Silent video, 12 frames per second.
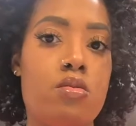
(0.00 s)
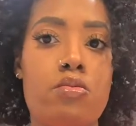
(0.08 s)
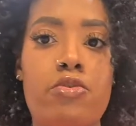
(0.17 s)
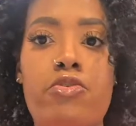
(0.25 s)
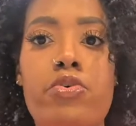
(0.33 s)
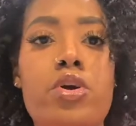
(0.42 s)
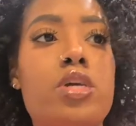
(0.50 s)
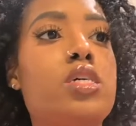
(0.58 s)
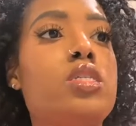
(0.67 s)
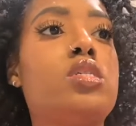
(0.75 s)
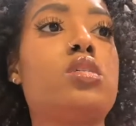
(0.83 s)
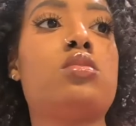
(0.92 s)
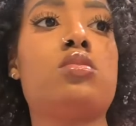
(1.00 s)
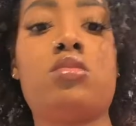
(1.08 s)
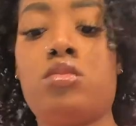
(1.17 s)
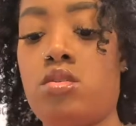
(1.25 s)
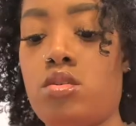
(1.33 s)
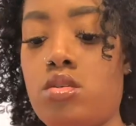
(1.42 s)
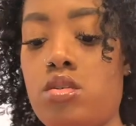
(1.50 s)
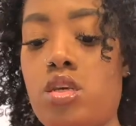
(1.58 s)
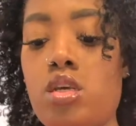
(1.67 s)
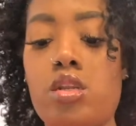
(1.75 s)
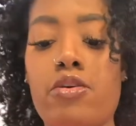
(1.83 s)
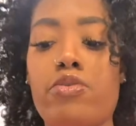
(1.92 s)
before it gets to
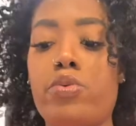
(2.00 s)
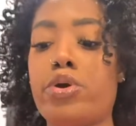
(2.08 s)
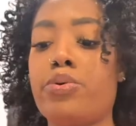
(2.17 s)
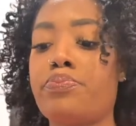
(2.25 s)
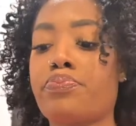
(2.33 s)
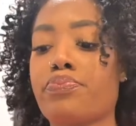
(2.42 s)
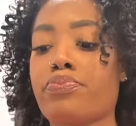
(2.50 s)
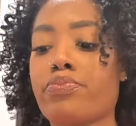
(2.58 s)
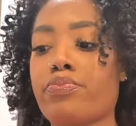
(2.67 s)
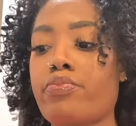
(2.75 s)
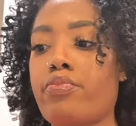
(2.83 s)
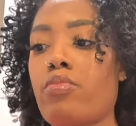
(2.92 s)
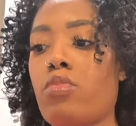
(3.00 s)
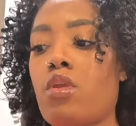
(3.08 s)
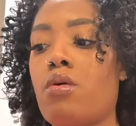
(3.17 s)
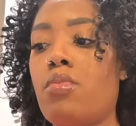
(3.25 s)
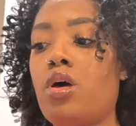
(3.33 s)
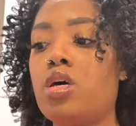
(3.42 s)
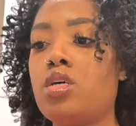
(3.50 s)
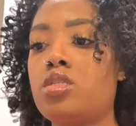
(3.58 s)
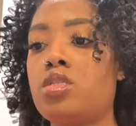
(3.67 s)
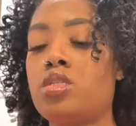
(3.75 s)
getting everywhere. But